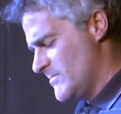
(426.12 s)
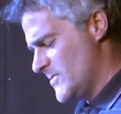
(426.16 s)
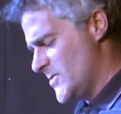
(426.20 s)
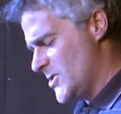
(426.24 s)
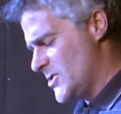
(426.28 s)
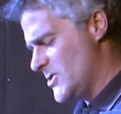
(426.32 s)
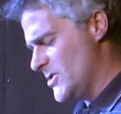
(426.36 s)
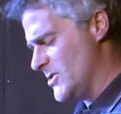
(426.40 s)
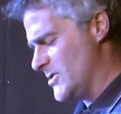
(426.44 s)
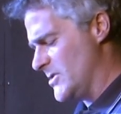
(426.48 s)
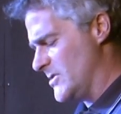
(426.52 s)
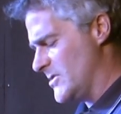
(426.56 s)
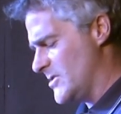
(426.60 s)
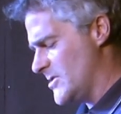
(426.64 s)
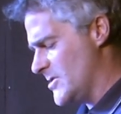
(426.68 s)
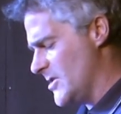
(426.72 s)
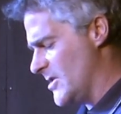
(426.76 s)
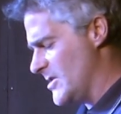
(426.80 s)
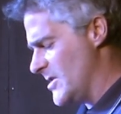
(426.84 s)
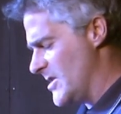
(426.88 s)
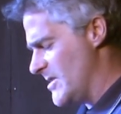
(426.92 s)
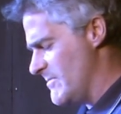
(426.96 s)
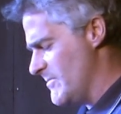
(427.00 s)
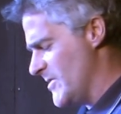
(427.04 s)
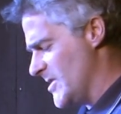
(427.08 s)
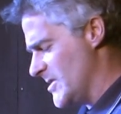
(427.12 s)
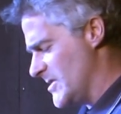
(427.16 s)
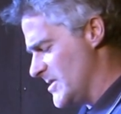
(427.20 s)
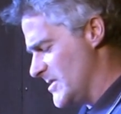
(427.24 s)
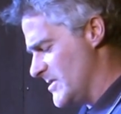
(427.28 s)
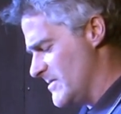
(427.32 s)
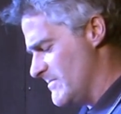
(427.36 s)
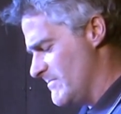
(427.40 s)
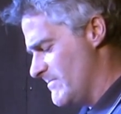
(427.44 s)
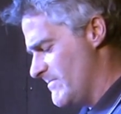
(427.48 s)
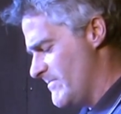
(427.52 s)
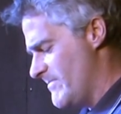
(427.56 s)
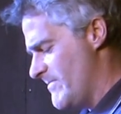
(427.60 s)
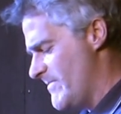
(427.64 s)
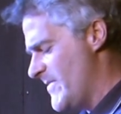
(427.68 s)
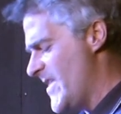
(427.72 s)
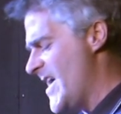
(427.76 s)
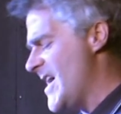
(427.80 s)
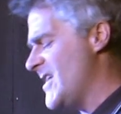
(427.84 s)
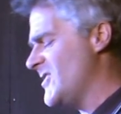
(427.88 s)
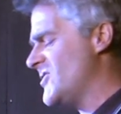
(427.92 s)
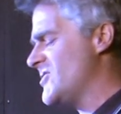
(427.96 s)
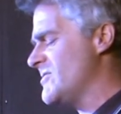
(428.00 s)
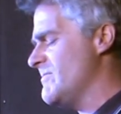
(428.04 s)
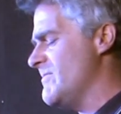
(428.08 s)
Good God, I muttered.
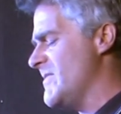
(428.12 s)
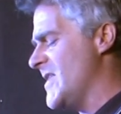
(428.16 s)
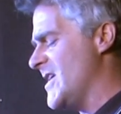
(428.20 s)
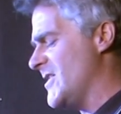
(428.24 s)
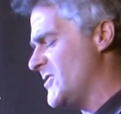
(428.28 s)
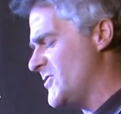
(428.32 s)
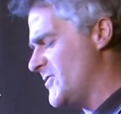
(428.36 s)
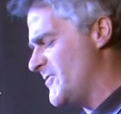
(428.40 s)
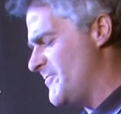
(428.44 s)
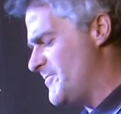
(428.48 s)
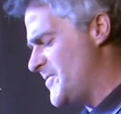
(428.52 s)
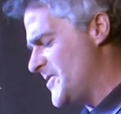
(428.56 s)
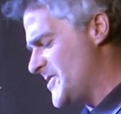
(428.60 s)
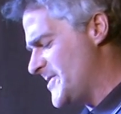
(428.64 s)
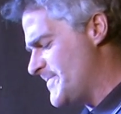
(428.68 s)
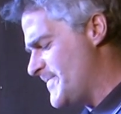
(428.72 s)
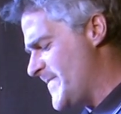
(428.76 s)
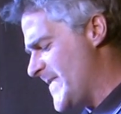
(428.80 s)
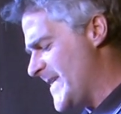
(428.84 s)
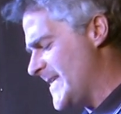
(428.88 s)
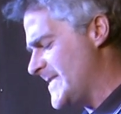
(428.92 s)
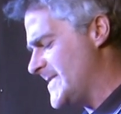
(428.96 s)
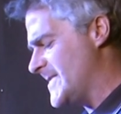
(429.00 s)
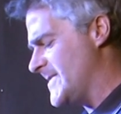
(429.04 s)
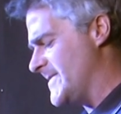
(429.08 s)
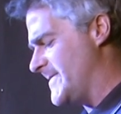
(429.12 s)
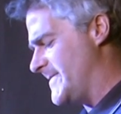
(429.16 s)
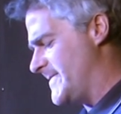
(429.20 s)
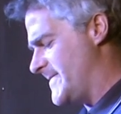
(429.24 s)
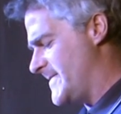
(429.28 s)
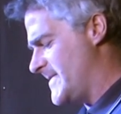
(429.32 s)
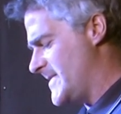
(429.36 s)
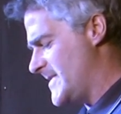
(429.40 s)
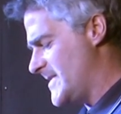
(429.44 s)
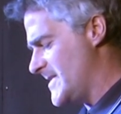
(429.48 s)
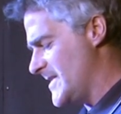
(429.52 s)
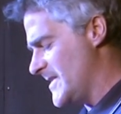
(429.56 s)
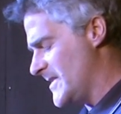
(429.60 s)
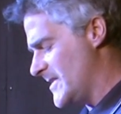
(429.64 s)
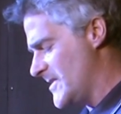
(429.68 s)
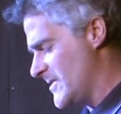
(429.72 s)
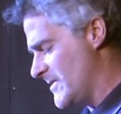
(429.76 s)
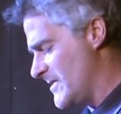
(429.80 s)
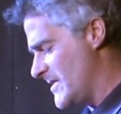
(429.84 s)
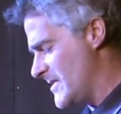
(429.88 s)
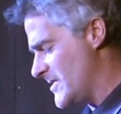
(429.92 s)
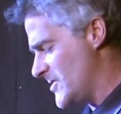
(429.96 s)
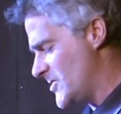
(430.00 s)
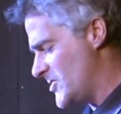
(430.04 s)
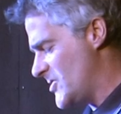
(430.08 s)
That's a matter of perspective, said
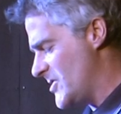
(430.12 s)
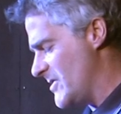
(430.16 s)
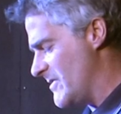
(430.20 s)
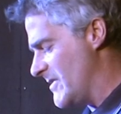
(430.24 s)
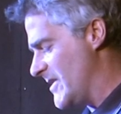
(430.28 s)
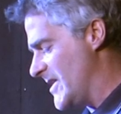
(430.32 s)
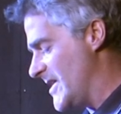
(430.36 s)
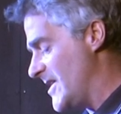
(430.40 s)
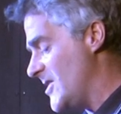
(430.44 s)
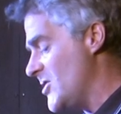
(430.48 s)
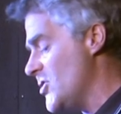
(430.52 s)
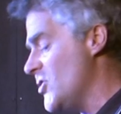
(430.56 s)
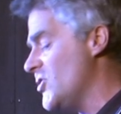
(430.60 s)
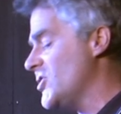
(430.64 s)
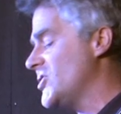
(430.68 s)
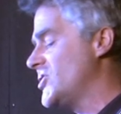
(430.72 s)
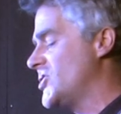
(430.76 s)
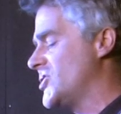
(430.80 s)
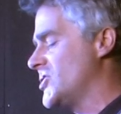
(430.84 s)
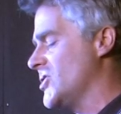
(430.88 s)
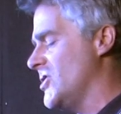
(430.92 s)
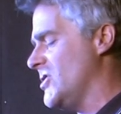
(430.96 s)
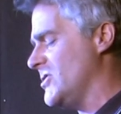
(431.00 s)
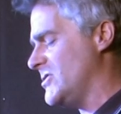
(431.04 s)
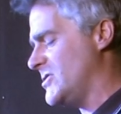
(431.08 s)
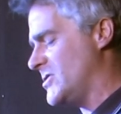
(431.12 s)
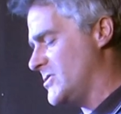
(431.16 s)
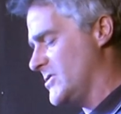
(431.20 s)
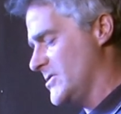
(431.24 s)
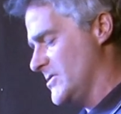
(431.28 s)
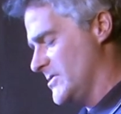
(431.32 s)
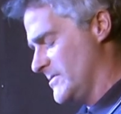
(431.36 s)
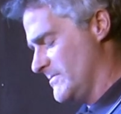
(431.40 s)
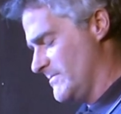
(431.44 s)
Carruthers cheerily. Your shot.